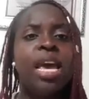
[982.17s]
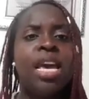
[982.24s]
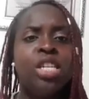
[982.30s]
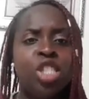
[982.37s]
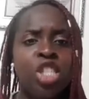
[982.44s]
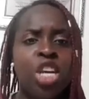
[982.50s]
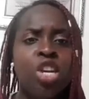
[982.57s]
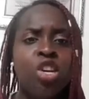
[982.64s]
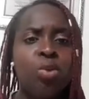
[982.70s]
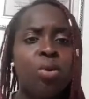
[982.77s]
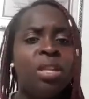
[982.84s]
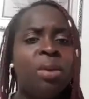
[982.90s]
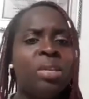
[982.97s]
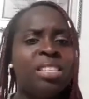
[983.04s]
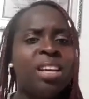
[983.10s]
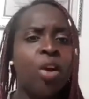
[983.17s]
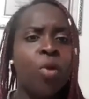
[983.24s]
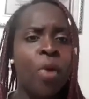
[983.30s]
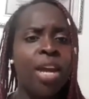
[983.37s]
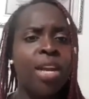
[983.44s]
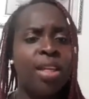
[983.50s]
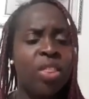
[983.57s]
She knew there was a
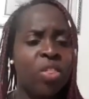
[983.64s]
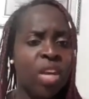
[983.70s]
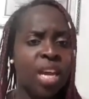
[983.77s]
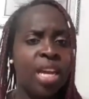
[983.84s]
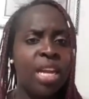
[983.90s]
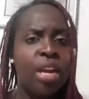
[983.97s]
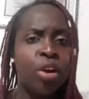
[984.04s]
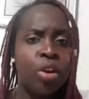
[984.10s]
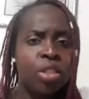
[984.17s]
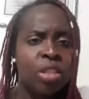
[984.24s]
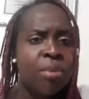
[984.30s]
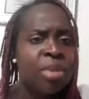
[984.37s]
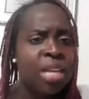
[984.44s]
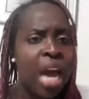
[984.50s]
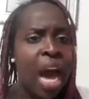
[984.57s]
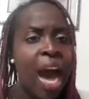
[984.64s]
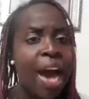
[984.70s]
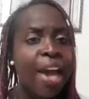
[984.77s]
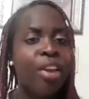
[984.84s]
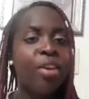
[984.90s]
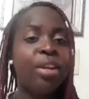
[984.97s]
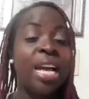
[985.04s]
greater thing, something
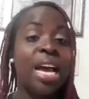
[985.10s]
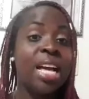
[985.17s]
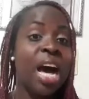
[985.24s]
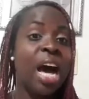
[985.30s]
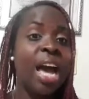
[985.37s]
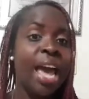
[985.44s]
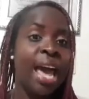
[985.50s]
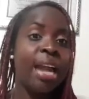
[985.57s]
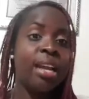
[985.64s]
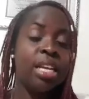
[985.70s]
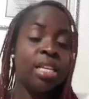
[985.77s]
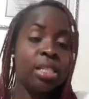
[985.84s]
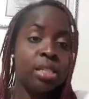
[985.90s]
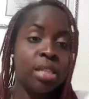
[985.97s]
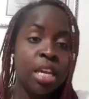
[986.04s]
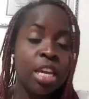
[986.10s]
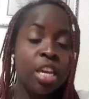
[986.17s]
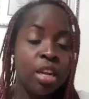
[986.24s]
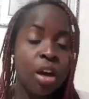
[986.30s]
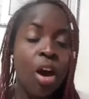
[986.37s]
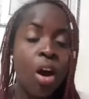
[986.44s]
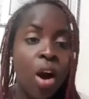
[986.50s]
higher that God had
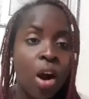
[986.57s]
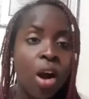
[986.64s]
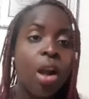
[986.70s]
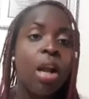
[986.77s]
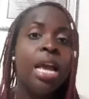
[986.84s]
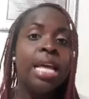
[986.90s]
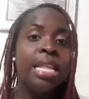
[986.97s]
in her.